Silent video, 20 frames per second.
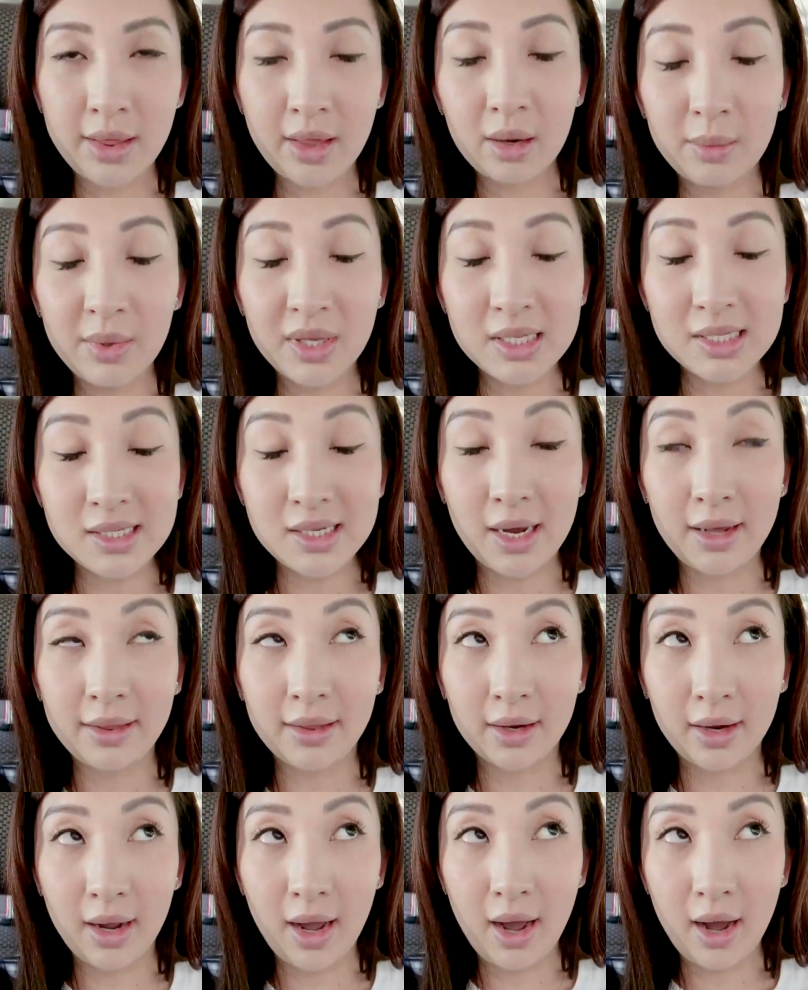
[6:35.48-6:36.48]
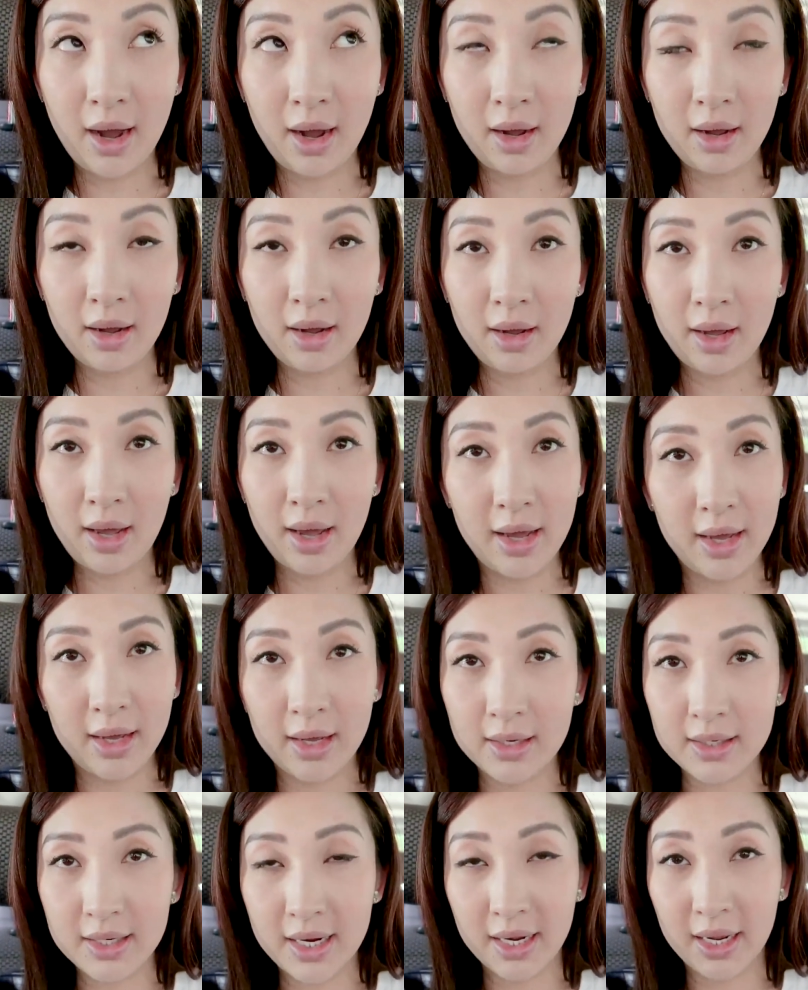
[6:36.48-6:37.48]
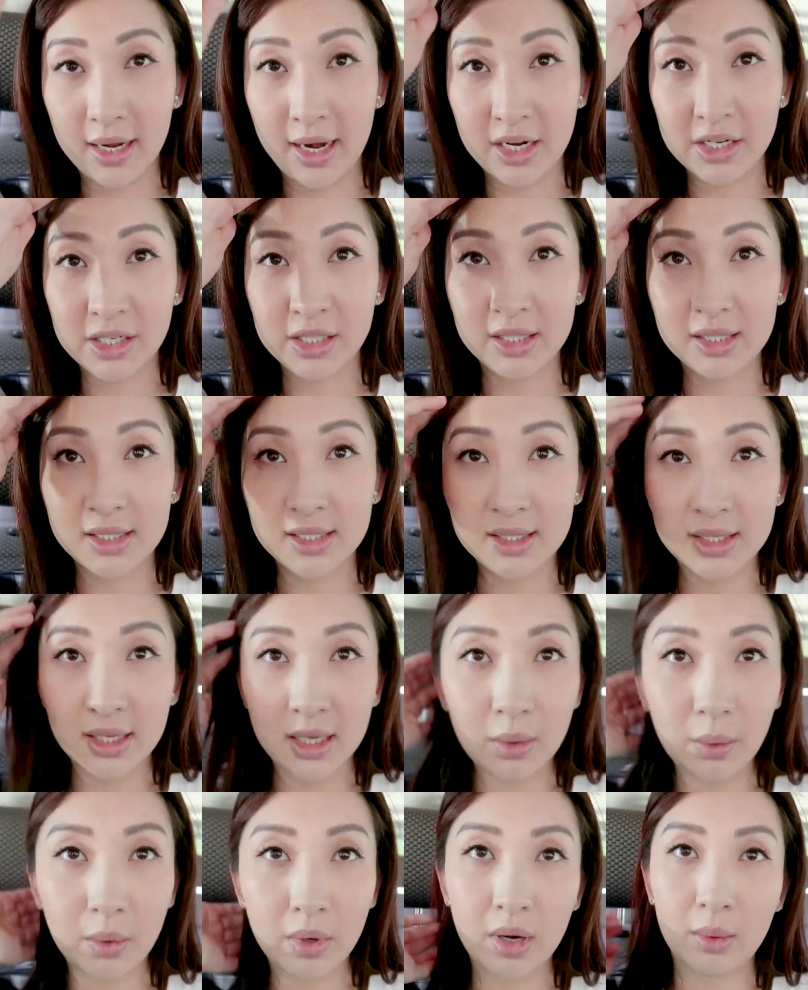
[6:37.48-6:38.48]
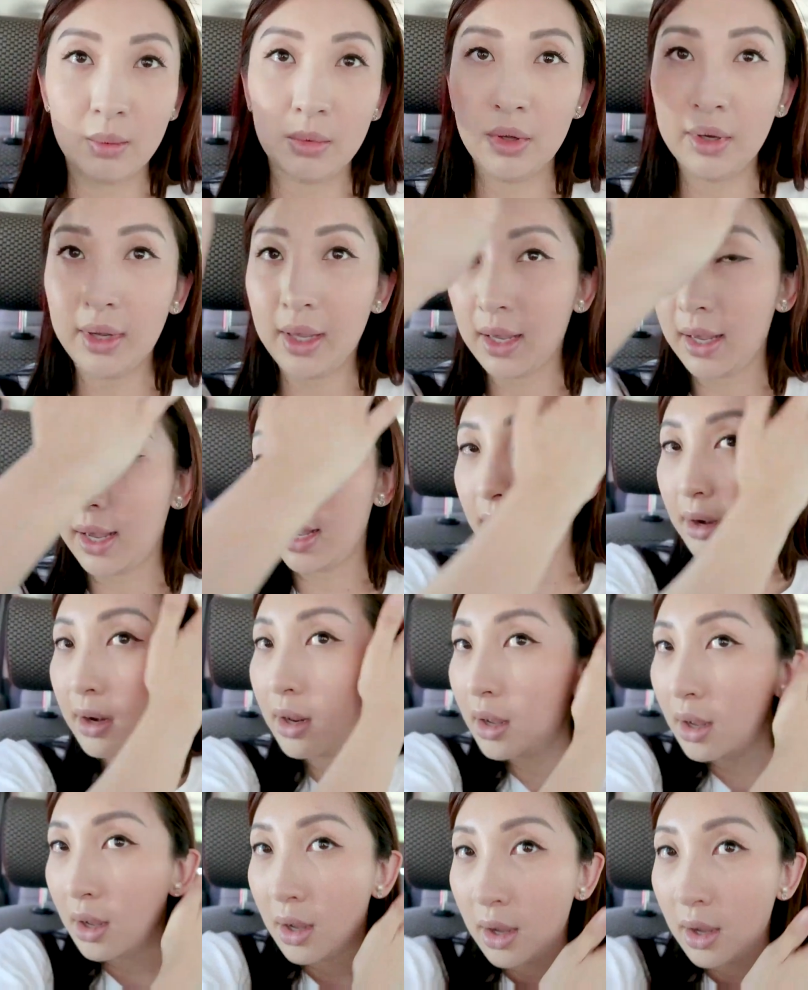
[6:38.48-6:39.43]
now that I'm inside the car and I can actually see what I'm looking at.